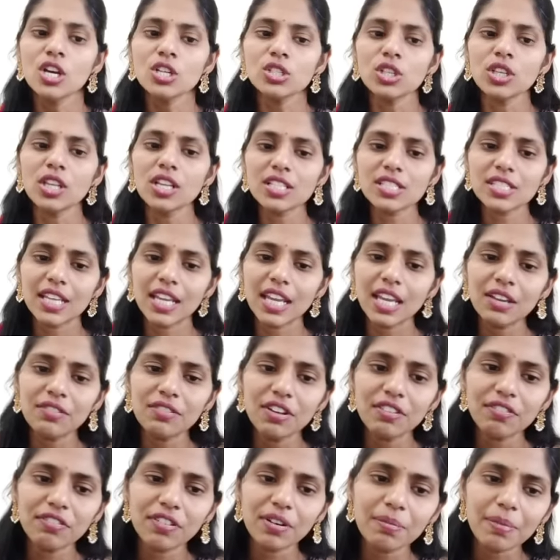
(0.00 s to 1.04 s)
So in the same
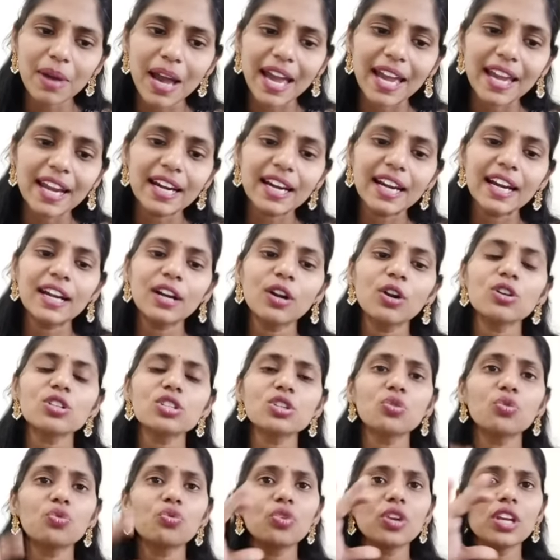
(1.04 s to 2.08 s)
way from Ireland
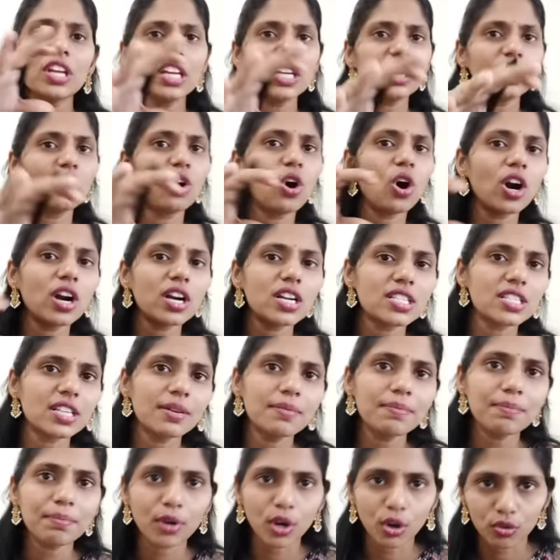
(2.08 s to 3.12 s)
also we got
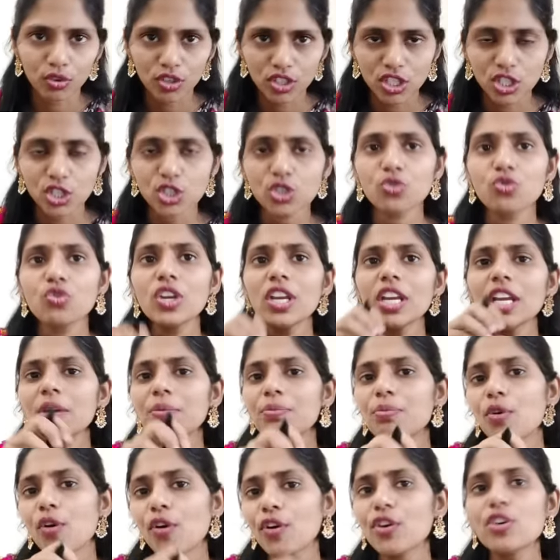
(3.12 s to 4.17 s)
some provisions. So
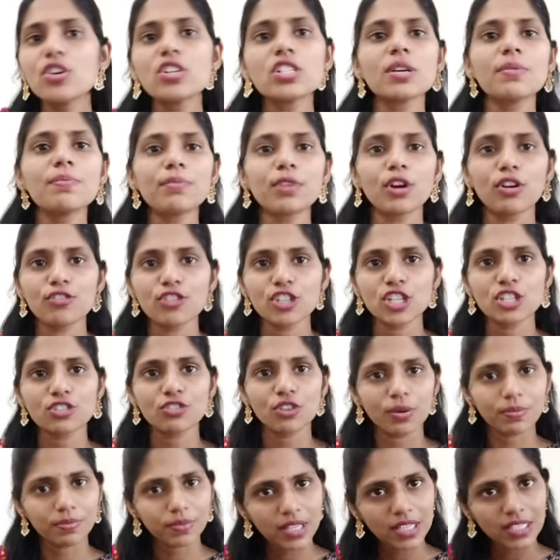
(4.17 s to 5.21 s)
we borrowed some provisions
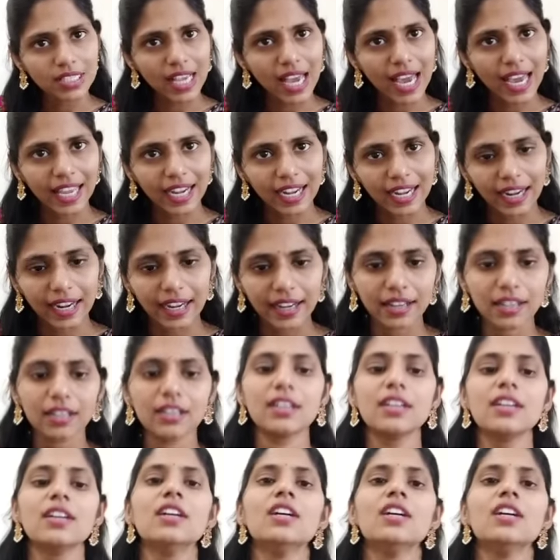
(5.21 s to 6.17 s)
from this Ireland.